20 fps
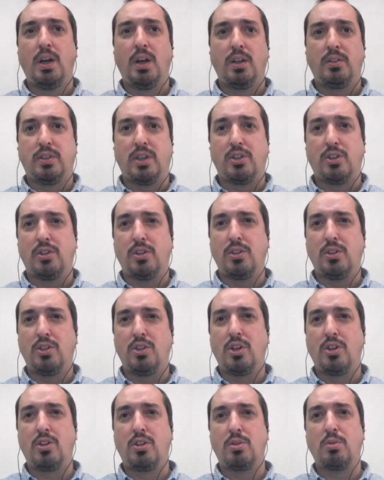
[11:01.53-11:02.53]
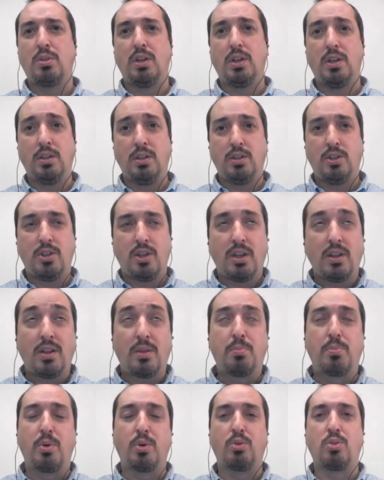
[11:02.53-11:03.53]
Session
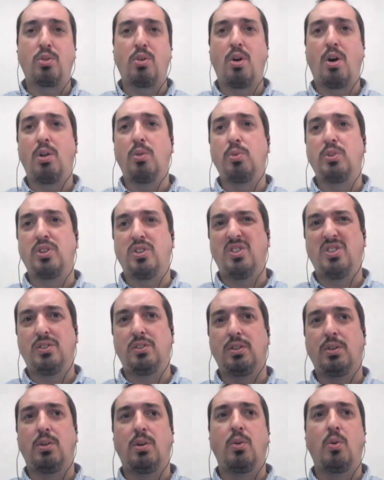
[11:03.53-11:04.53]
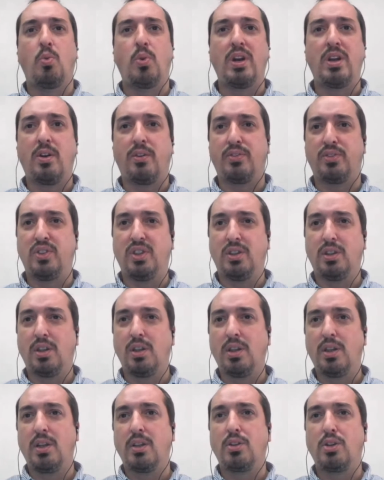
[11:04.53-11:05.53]
Initiated Protocol, which is a way of
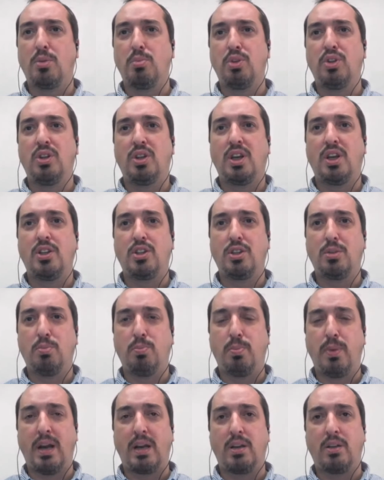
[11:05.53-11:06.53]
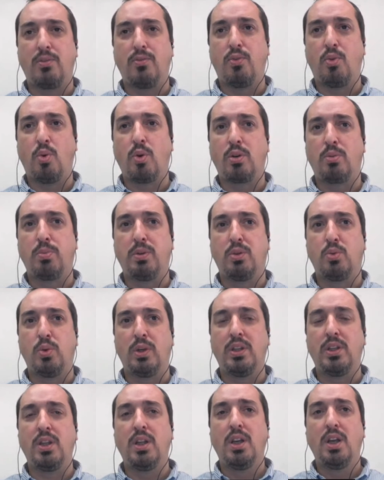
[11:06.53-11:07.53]
signaling and communication back and forth
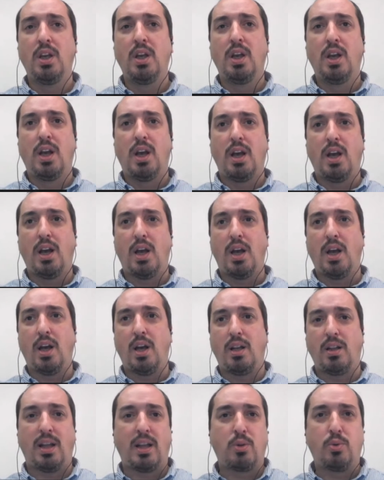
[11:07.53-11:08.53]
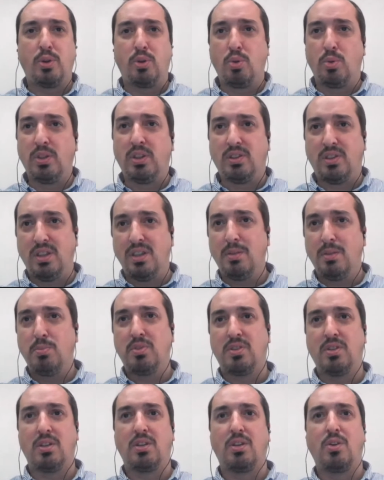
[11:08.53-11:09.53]
between, like we do with
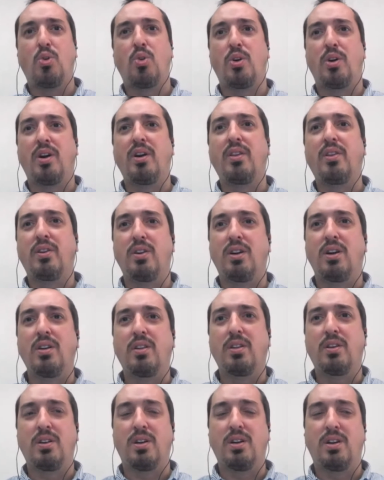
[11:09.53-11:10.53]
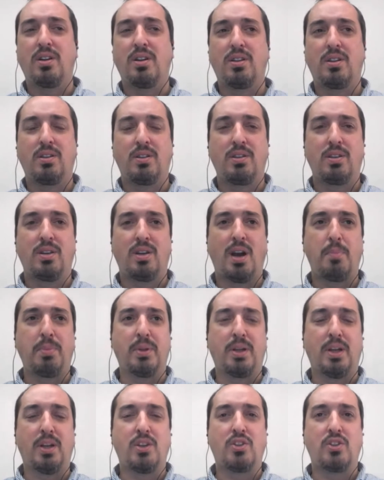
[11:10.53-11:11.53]
Teams or other
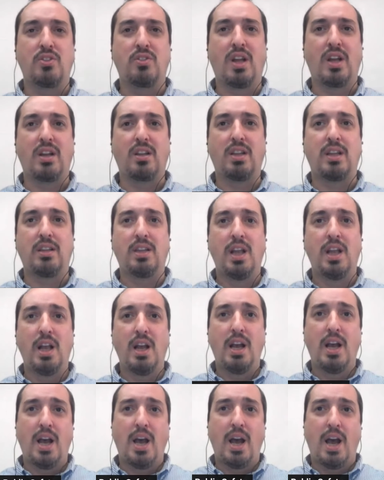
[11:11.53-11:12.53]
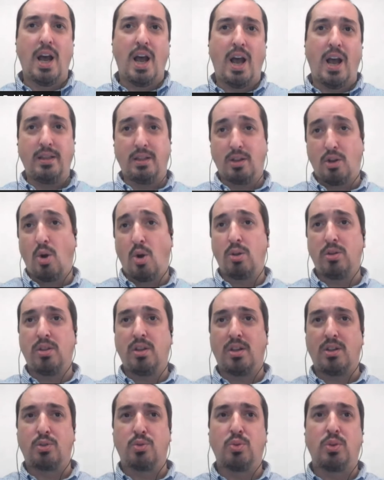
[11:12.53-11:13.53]
applications like that. And the call
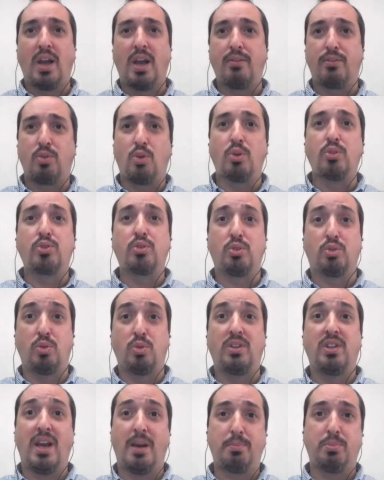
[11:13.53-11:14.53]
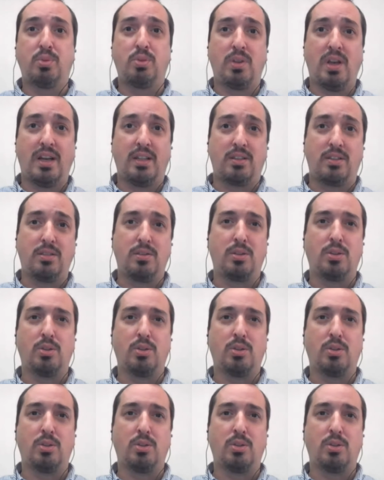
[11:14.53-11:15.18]
takers would have to also to adapt to that.